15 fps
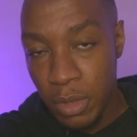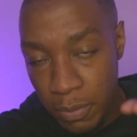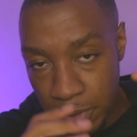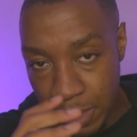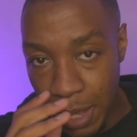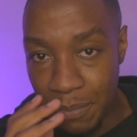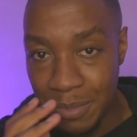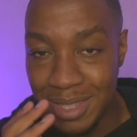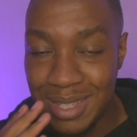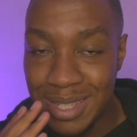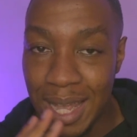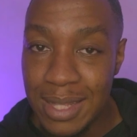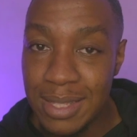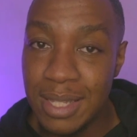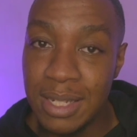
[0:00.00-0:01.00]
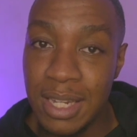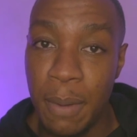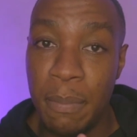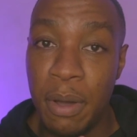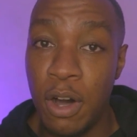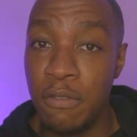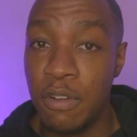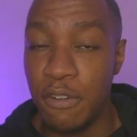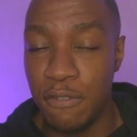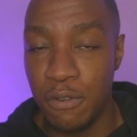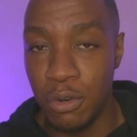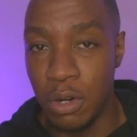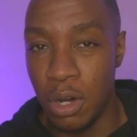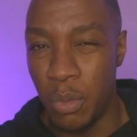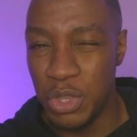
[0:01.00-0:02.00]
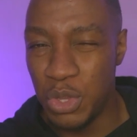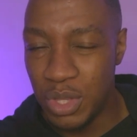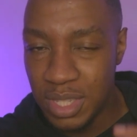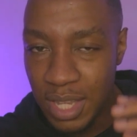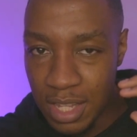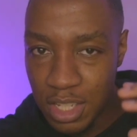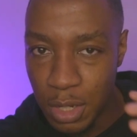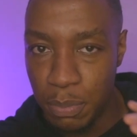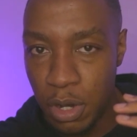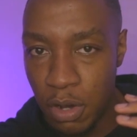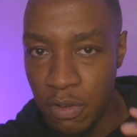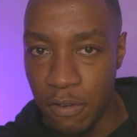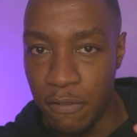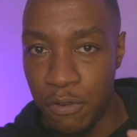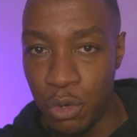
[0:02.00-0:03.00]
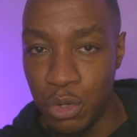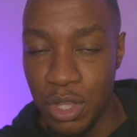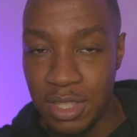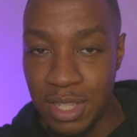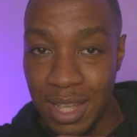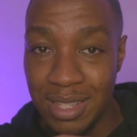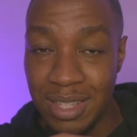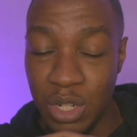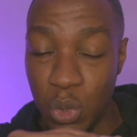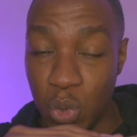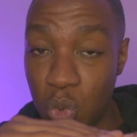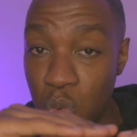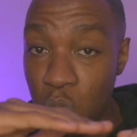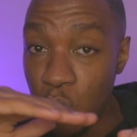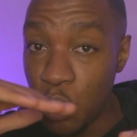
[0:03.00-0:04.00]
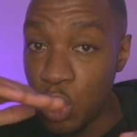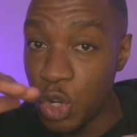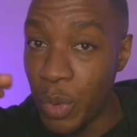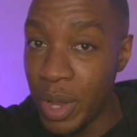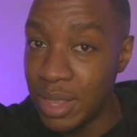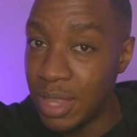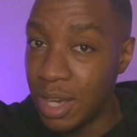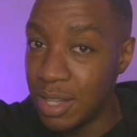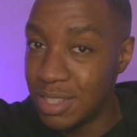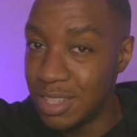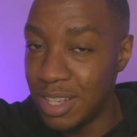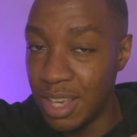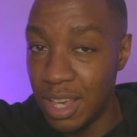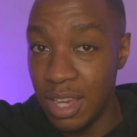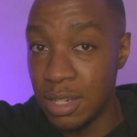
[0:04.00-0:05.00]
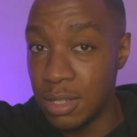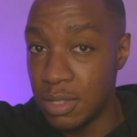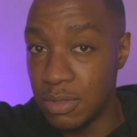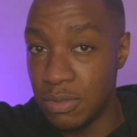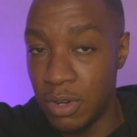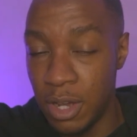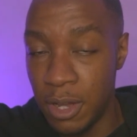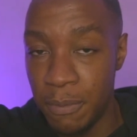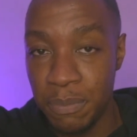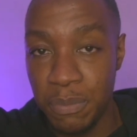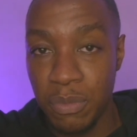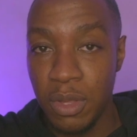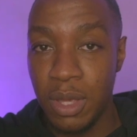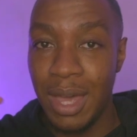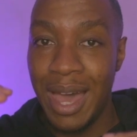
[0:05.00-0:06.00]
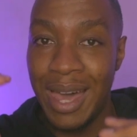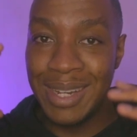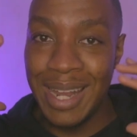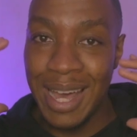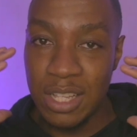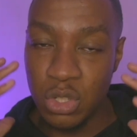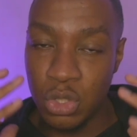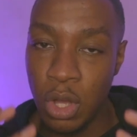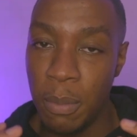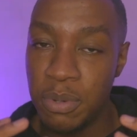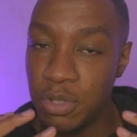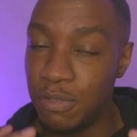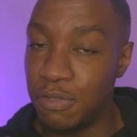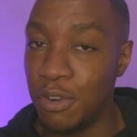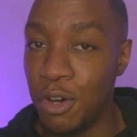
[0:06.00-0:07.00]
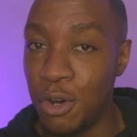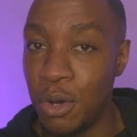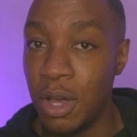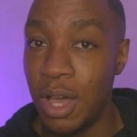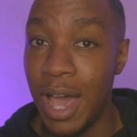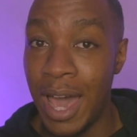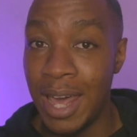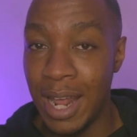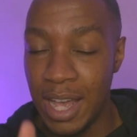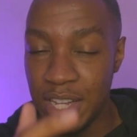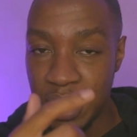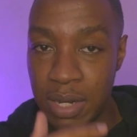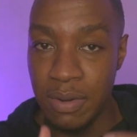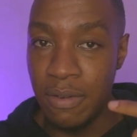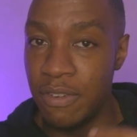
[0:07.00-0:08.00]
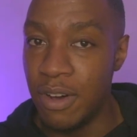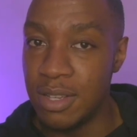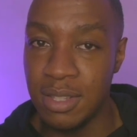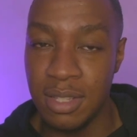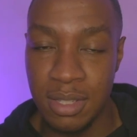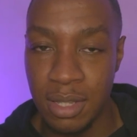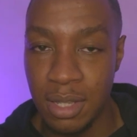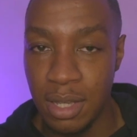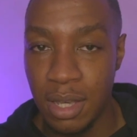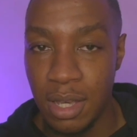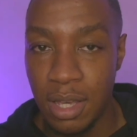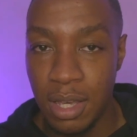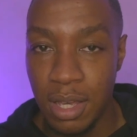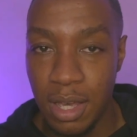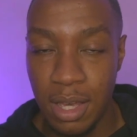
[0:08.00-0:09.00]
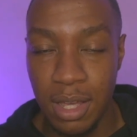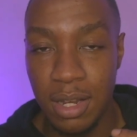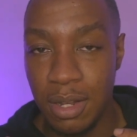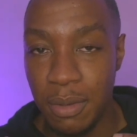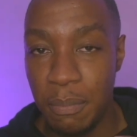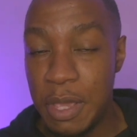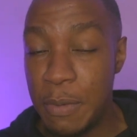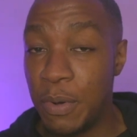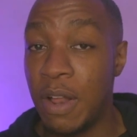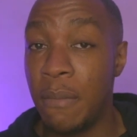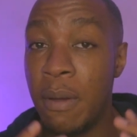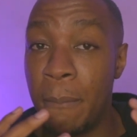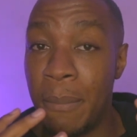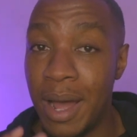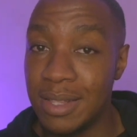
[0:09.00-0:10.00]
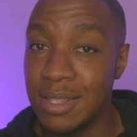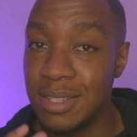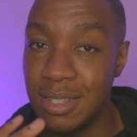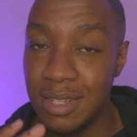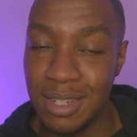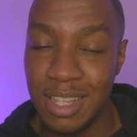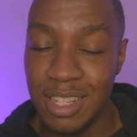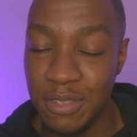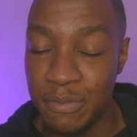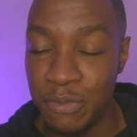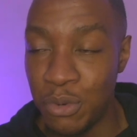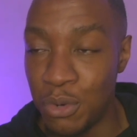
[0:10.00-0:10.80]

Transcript: them tensing their pelvic floor. And when you tense your pelvic floor, you're tensing it all the way down to your anus, right? And that stops the flow and actually reverses it. And people have been practicing this